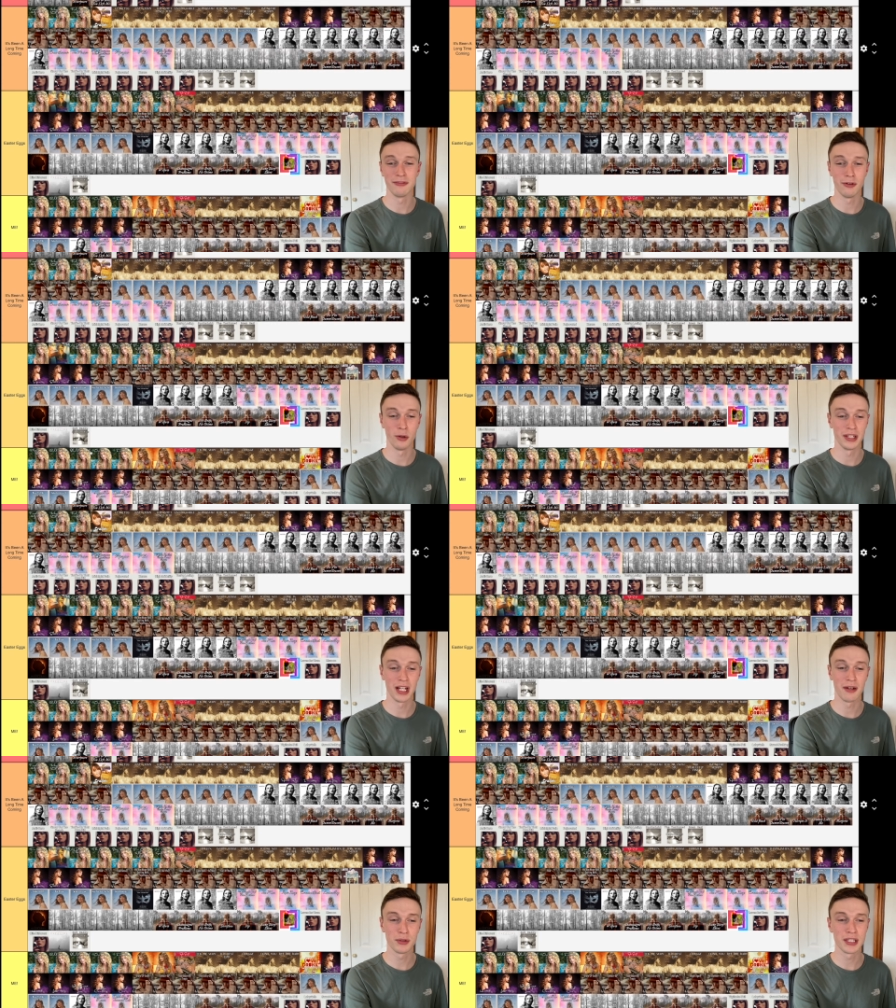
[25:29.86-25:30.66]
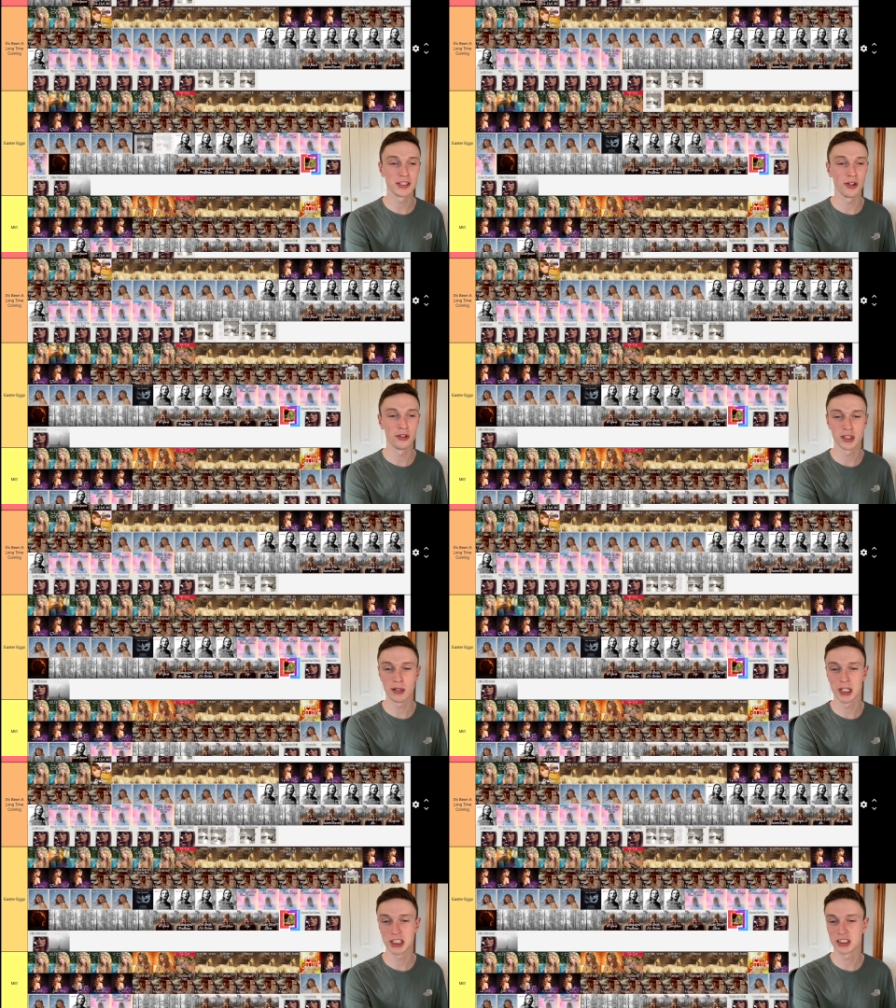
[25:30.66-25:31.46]
fallen in love with the song so
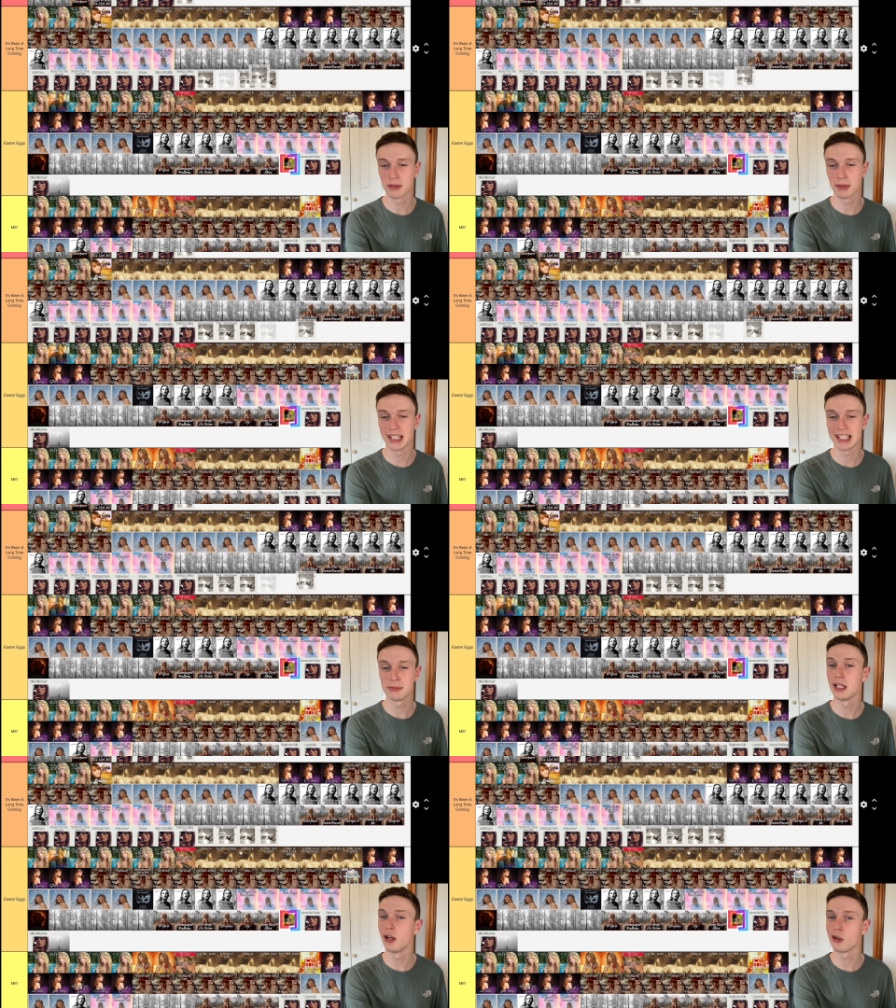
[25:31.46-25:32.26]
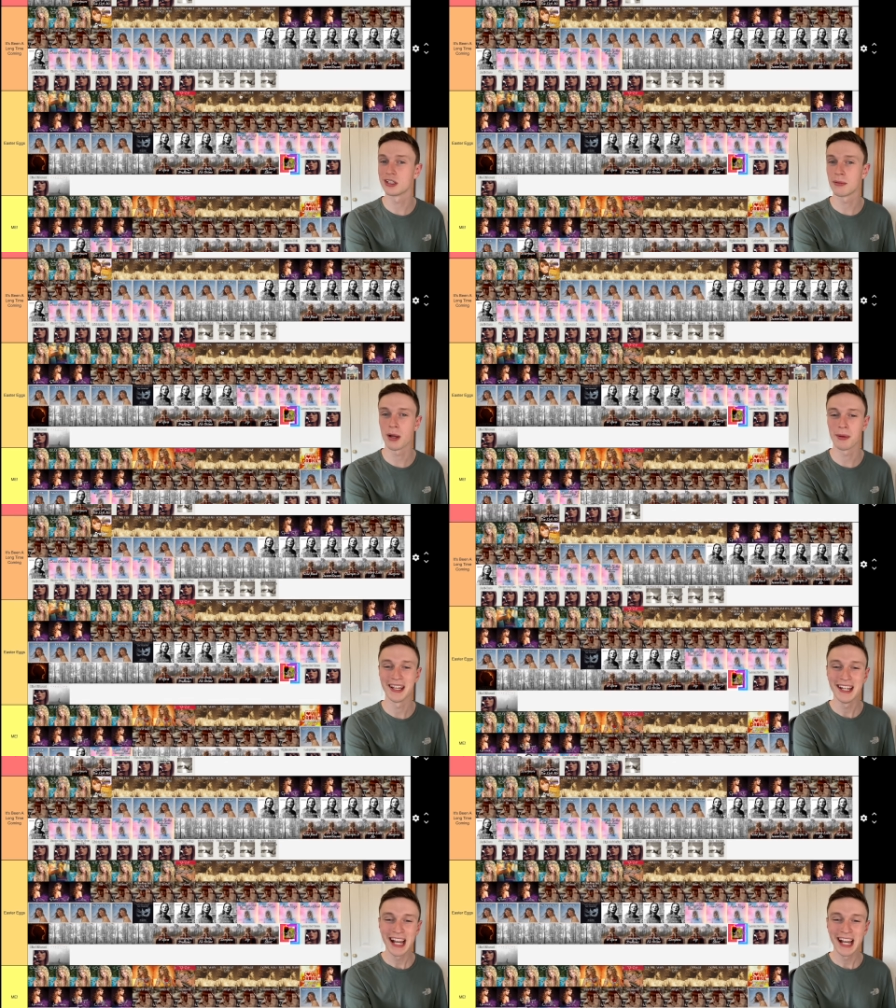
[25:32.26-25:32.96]
much. It's going to be, it's been a long time coming.